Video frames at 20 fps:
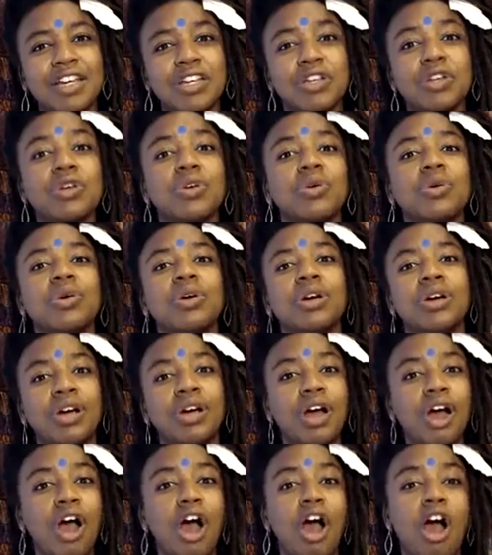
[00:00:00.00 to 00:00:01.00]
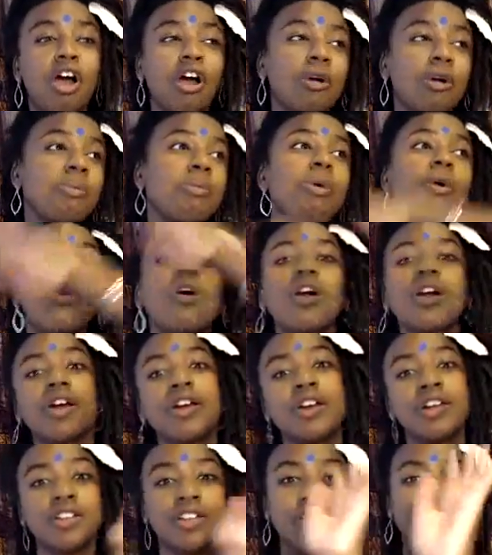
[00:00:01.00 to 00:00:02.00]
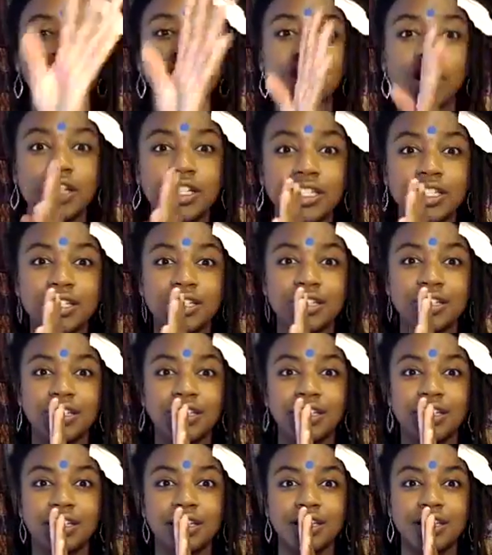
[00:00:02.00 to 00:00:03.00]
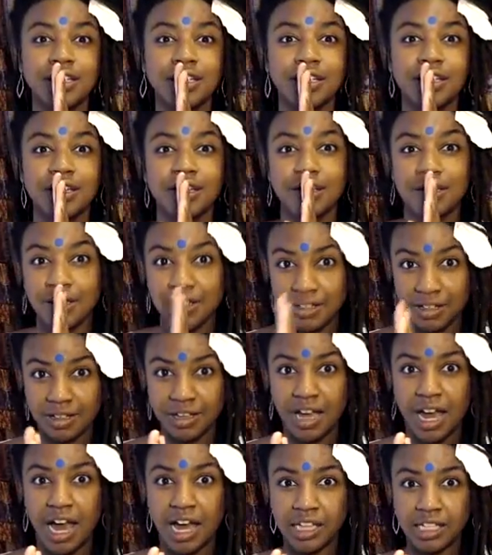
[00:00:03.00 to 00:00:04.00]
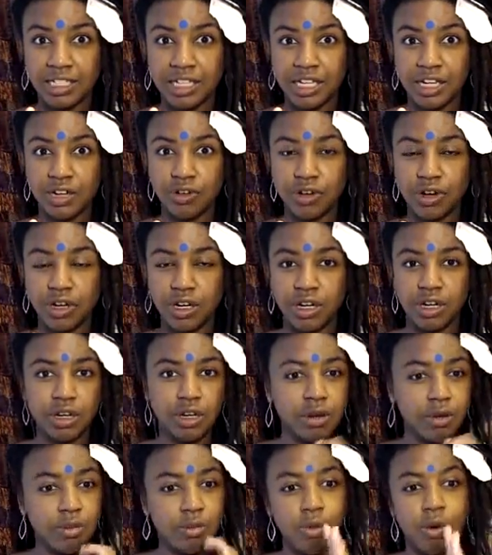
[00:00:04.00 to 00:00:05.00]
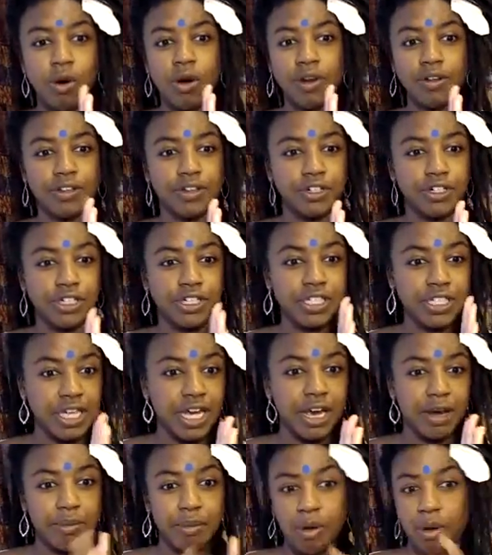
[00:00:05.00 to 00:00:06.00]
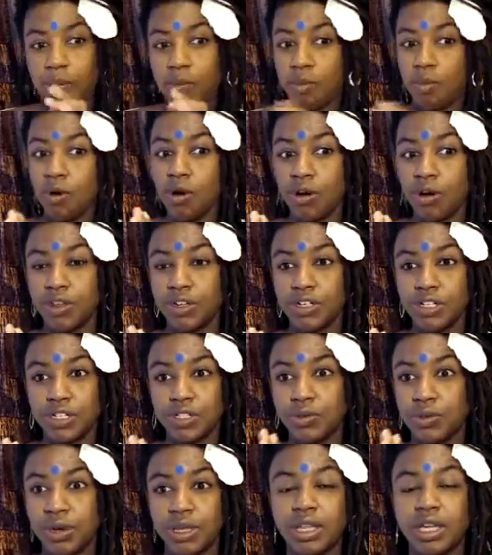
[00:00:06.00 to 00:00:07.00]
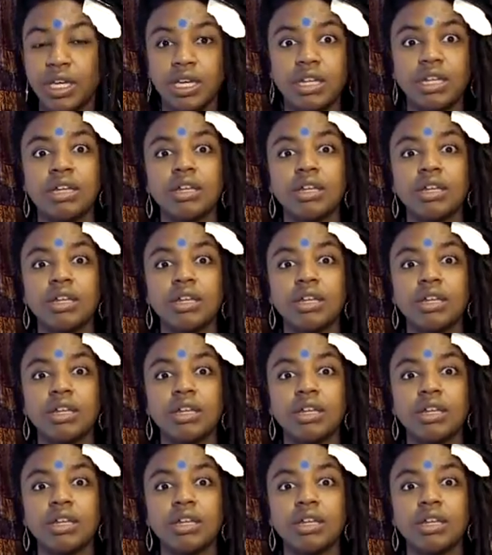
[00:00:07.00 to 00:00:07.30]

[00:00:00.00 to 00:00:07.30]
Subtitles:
you are more than just Alexandra, more than just Sam, more than just Raylan.